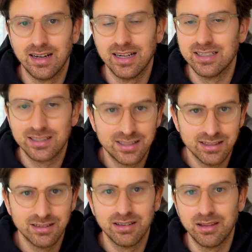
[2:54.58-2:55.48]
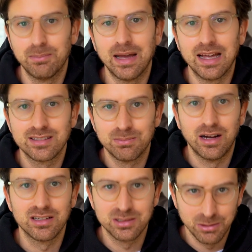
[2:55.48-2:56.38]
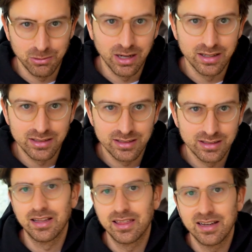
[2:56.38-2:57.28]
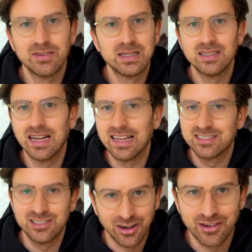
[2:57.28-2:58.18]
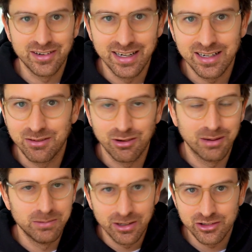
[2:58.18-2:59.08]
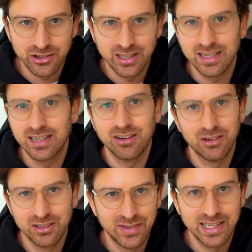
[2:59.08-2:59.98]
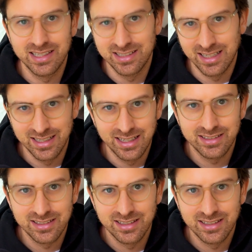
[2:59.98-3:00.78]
I distill the best possible ones. I think of it as gardening, where I'm nurturing and cultivating these ideas.